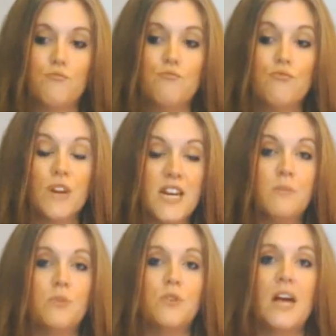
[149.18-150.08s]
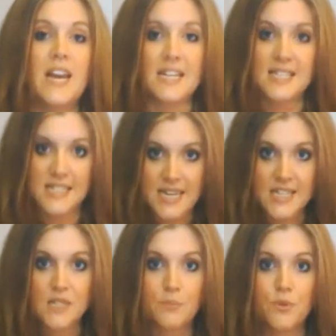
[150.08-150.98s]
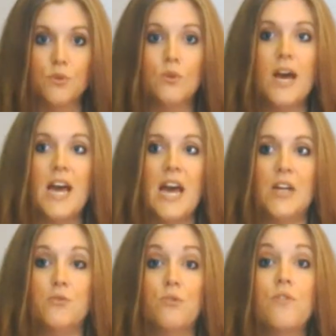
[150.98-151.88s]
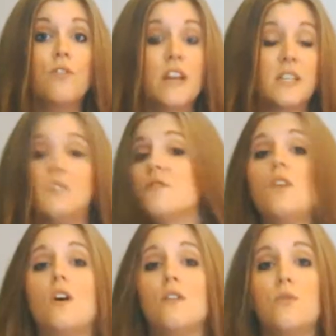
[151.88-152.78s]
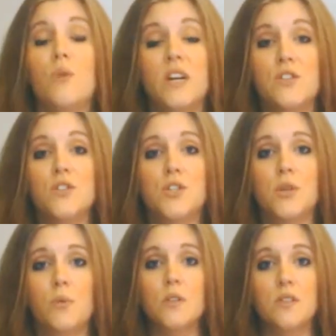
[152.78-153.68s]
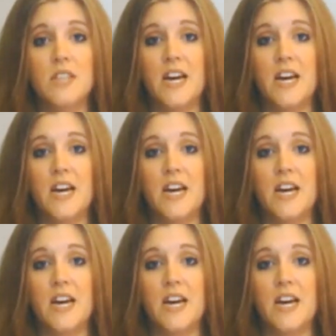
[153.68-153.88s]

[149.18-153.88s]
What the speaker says: readable and accessible and reflective of what industry was.